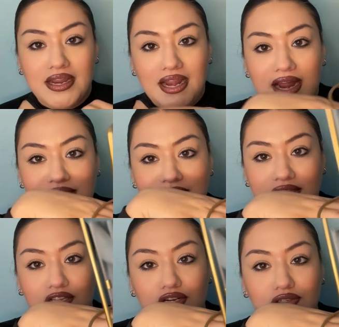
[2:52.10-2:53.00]
it has like the
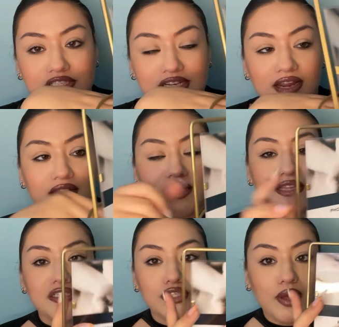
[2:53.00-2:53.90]
little stand like
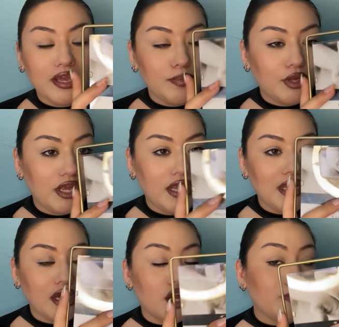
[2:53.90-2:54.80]
this, so I can put it
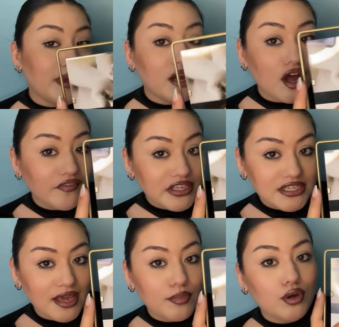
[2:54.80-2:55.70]
like on my coffee
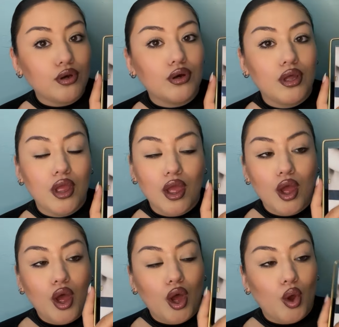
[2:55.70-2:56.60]
table
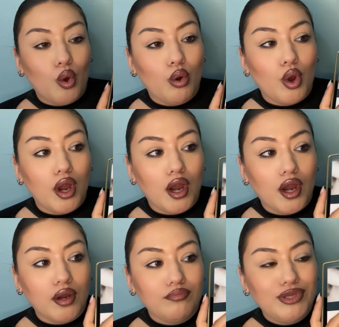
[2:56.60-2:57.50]

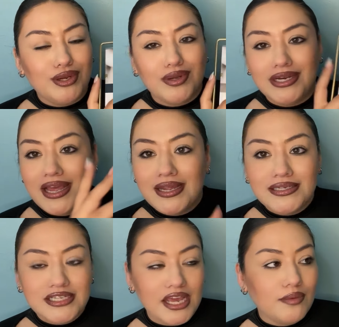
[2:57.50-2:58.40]
or, you know, on an end
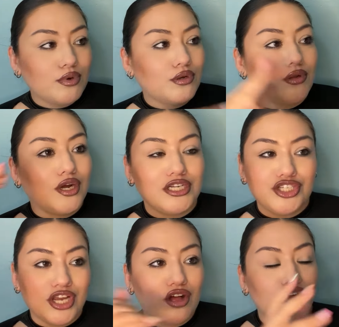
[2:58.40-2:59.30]
table, on a
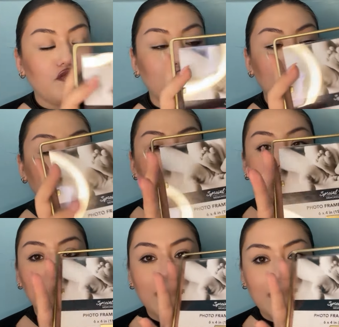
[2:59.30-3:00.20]
shelf,
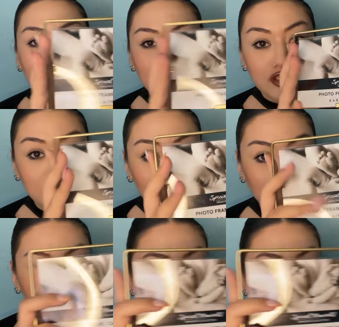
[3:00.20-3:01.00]
whatever. And I just thought this